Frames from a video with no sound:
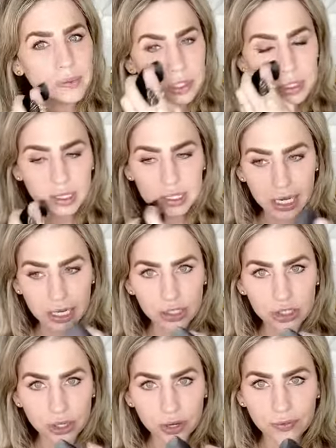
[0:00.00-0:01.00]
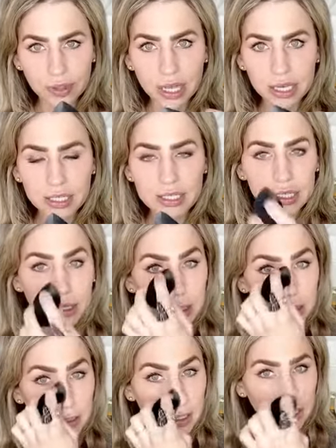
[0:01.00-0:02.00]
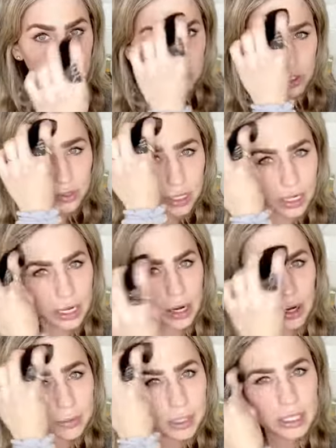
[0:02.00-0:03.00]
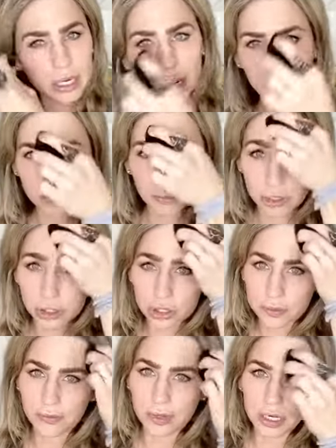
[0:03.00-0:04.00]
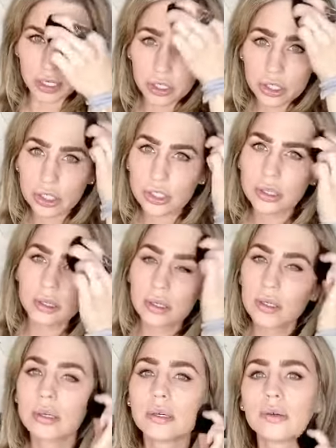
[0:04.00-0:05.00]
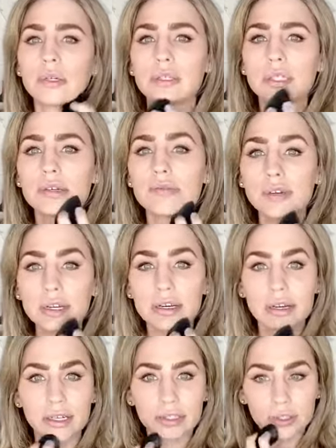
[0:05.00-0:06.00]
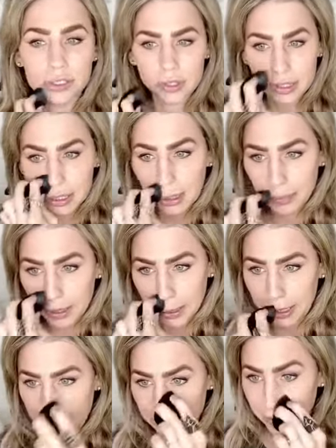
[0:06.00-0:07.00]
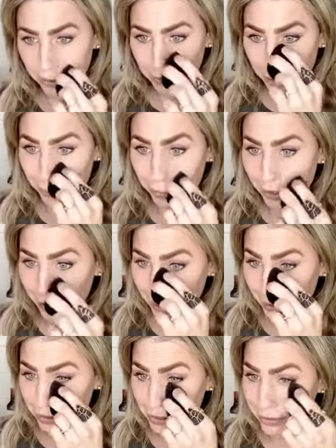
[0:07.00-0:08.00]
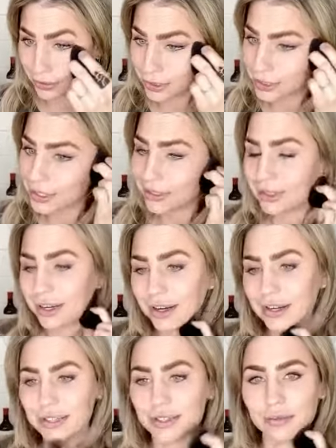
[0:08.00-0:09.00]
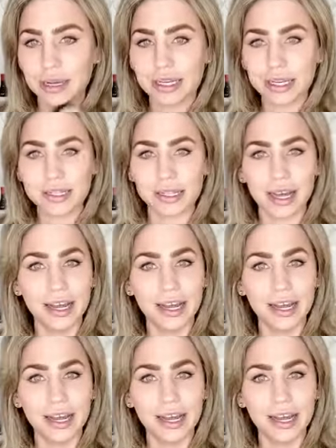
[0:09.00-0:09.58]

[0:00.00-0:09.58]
just the texture of this that it gives you that almost an airbrush finish, but it's still very natural. You can see I'm already getting a little more bronze, which is awesome. I need that.